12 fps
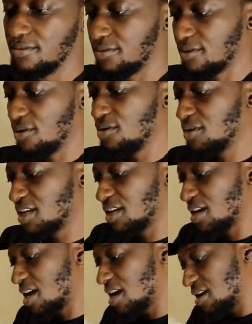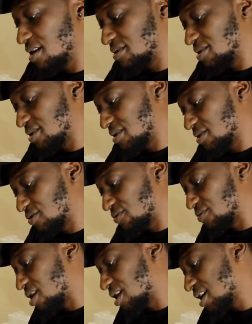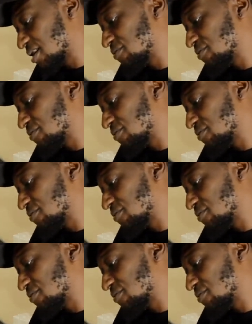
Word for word: Okay, this is rugged,